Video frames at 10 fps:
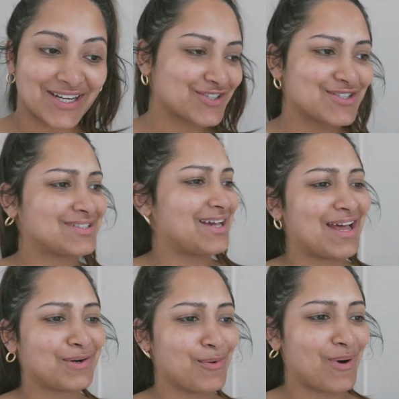I just,
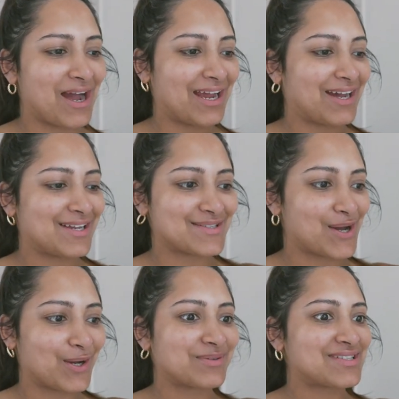I don't know why I
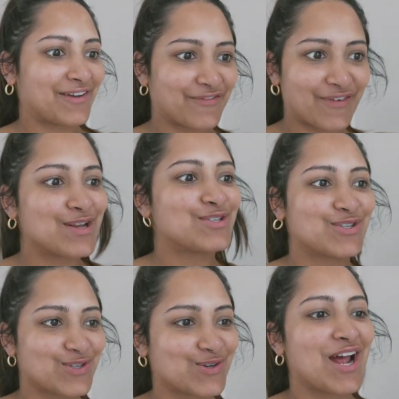saw it was like French
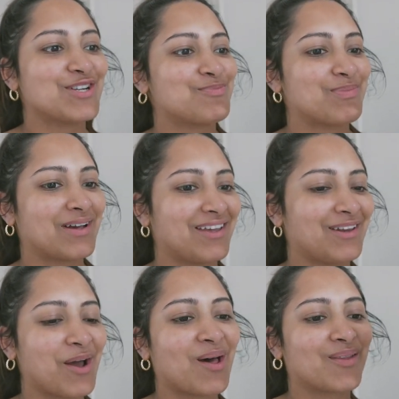stretch, but
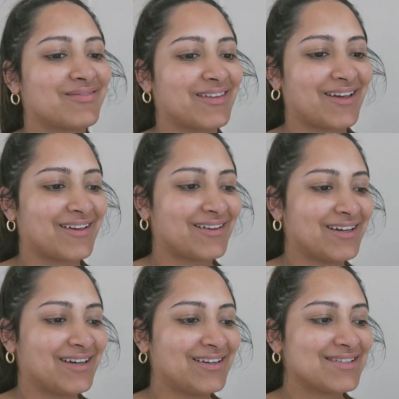you know how they
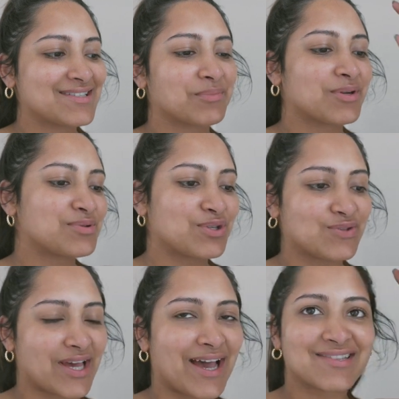sometimes
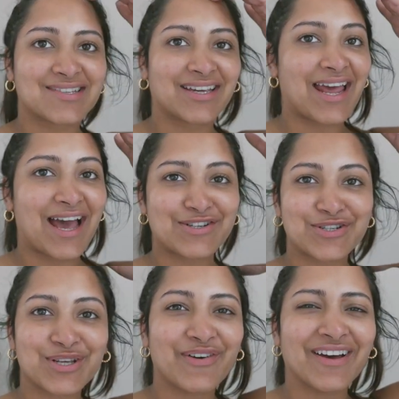use that as like an
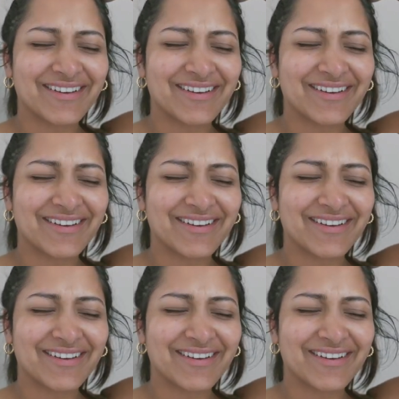adjective?